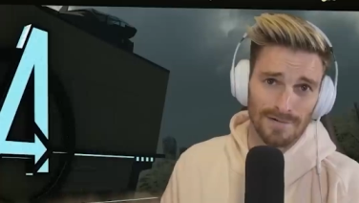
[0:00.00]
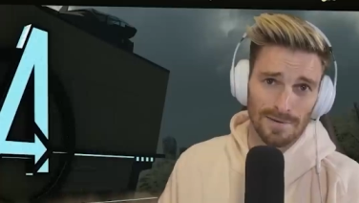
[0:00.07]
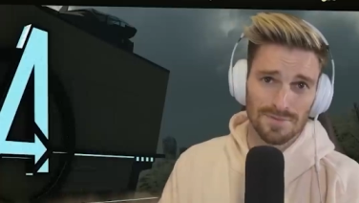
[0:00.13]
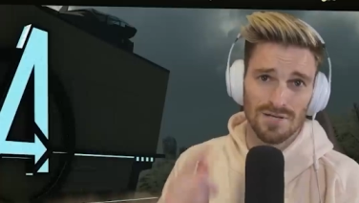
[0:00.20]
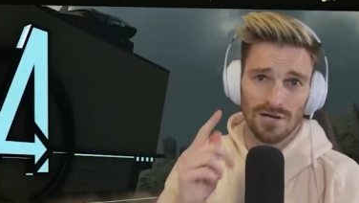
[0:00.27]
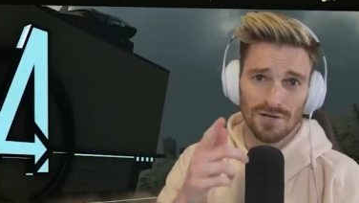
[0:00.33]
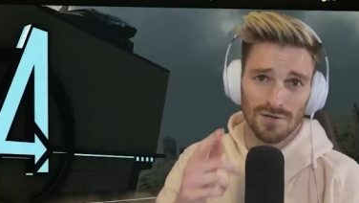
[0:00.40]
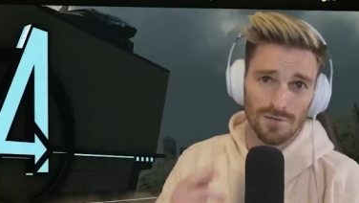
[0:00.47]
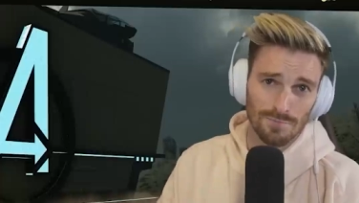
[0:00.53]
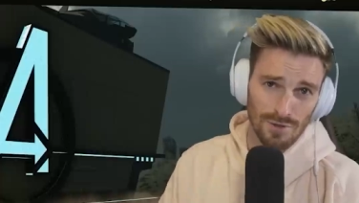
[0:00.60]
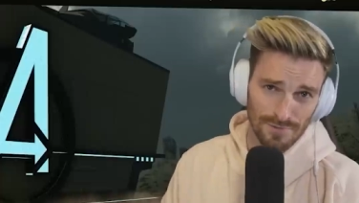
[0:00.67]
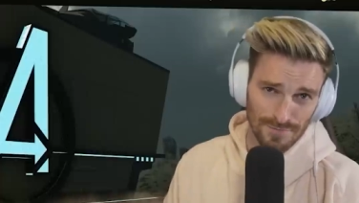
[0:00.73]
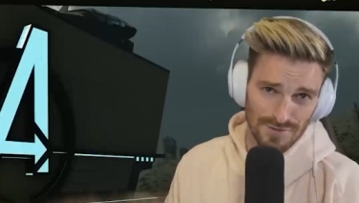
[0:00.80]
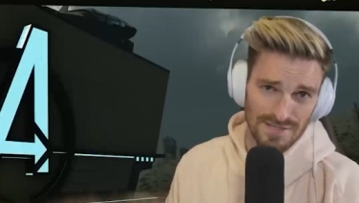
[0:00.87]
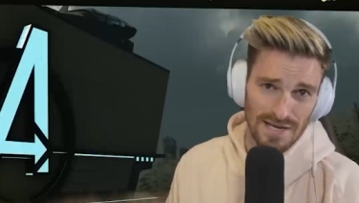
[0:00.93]
I'm talking to you
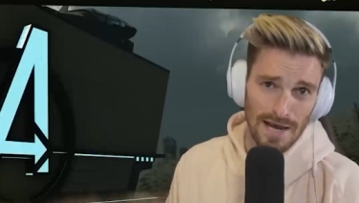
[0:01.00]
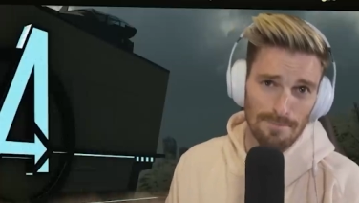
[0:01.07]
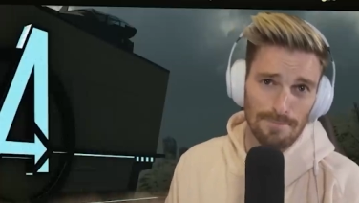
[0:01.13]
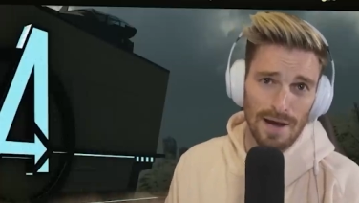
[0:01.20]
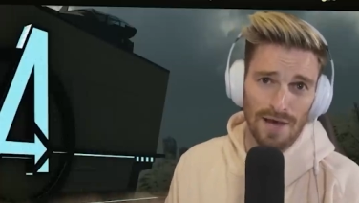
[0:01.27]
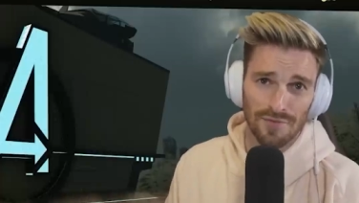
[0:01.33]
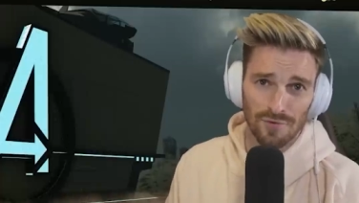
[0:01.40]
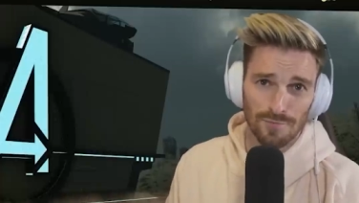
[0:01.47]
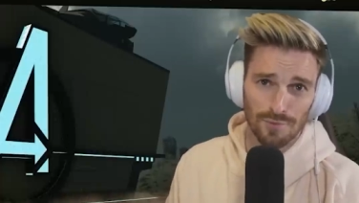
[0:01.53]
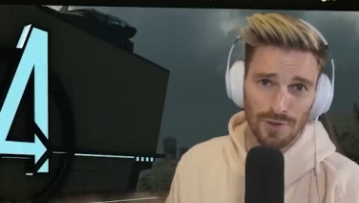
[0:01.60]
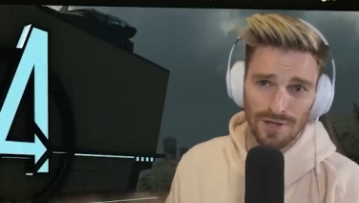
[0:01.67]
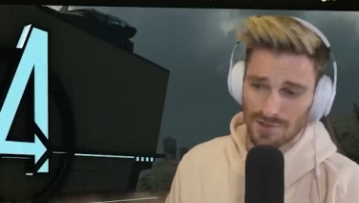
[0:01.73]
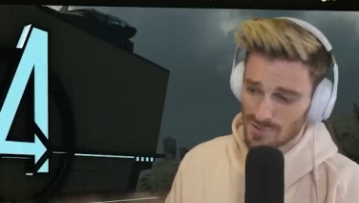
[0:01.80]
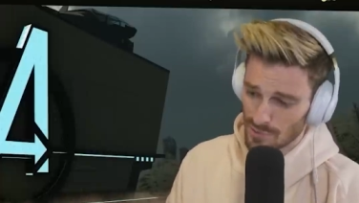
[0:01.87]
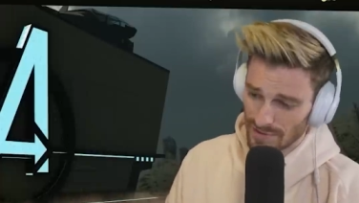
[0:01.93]
Marvel Snap bathroom
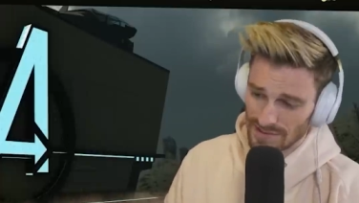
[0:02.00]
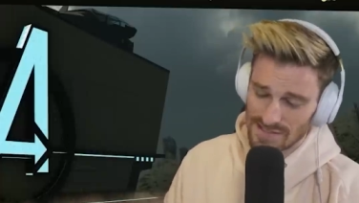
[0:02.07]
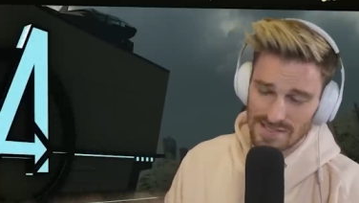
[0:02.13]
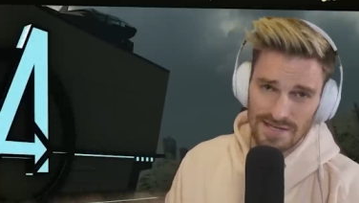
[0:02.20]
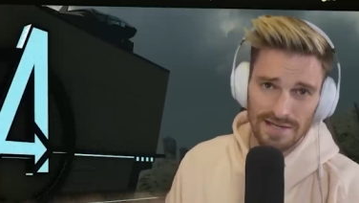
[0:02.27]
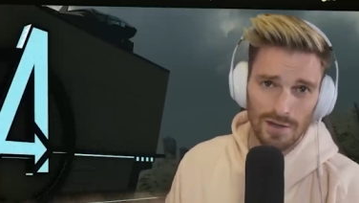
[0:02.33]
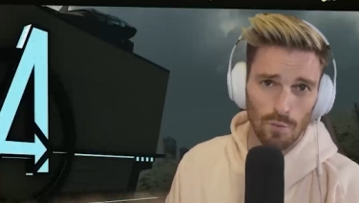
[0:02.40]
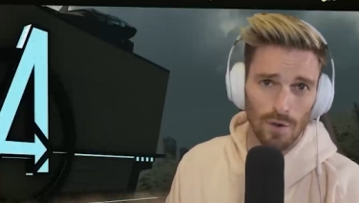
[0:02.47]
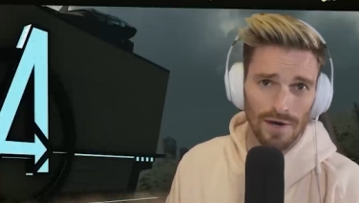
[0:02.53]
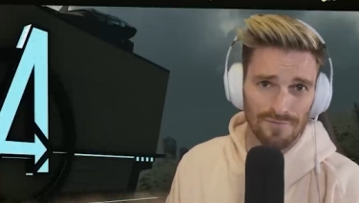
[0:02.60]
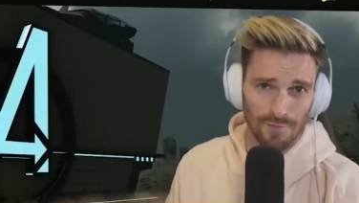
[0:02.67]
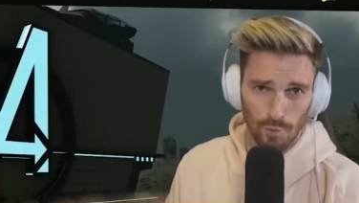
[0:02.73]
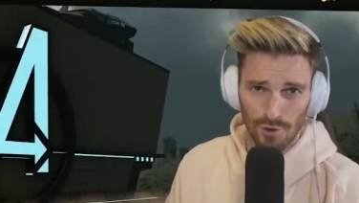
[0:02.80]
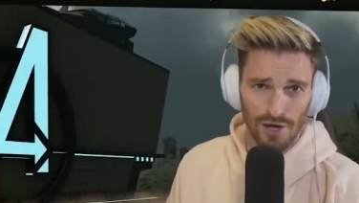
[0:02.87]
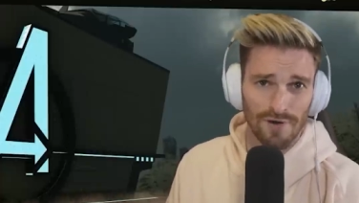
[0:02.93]
players when you sneak away
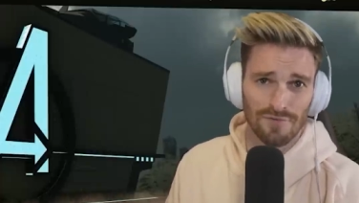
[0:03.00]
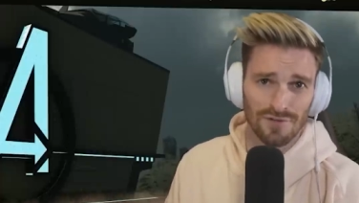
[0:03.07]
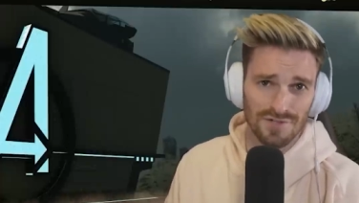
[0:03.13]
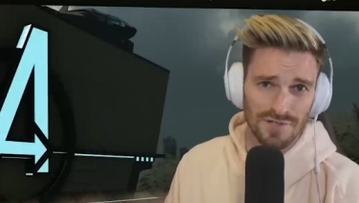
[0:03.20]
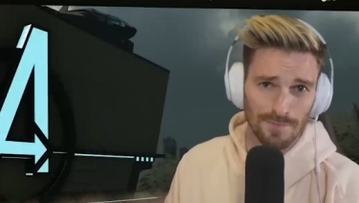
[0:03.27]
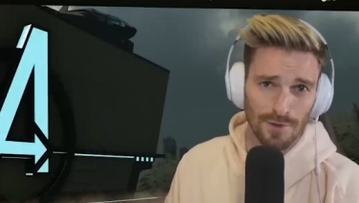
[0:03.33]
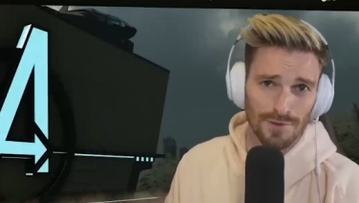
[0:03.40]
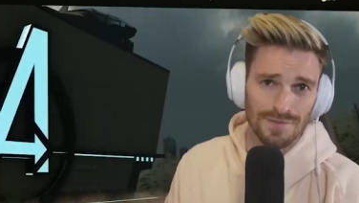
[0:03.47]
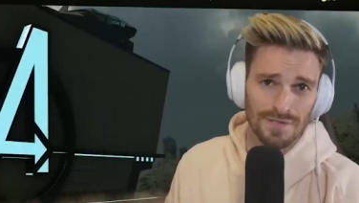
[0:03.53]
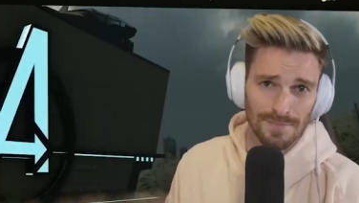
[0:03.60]
from wherever you're supposed to